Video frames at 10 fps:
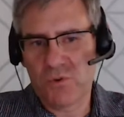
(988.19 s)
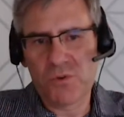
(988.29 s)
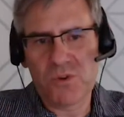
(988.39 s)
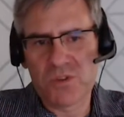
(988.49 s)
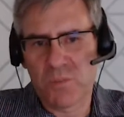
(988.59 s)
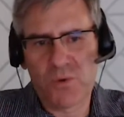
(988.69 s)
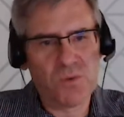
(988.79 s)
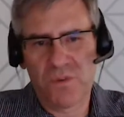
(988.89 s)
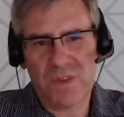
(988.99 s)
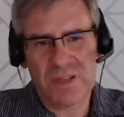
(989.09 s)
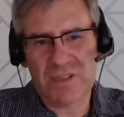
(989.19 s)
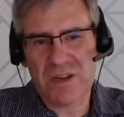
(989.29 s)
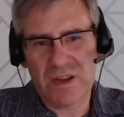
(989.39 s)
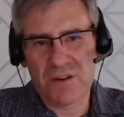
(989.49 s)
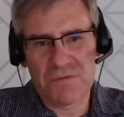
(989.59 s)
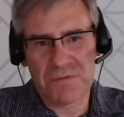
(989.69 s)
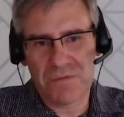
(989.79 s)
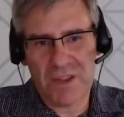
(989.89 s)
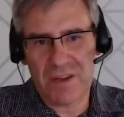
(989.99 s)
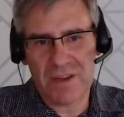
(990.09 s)
You would use Bluetooth. That's kind of
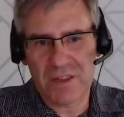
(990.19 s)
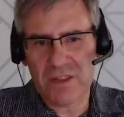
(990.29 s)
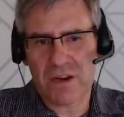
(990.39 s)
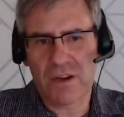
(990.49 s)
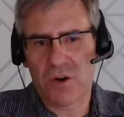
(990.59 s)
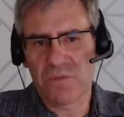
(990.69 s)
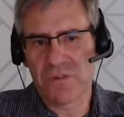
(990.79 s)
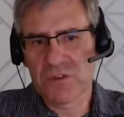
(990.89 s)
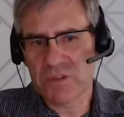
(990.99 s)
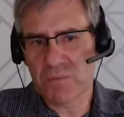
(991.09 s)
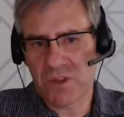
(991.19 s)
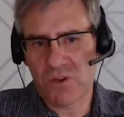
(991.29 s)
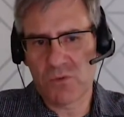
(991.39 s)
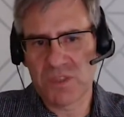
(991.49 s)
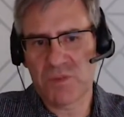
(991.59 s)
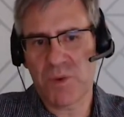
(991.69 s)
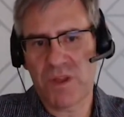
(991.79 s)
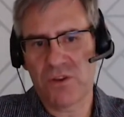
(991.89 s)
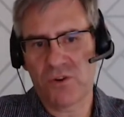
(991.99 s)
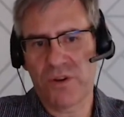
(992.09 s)
like entirely obvious, but you would
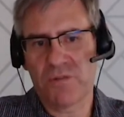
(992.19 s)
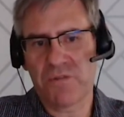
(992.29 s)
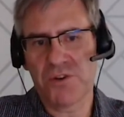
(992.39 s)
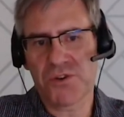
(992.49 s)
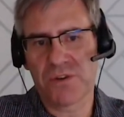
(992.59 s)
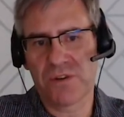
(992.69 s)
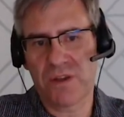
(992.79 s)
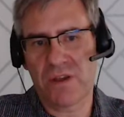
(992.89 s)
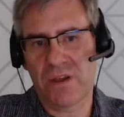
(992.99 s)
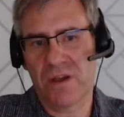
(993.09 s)
spend your innovation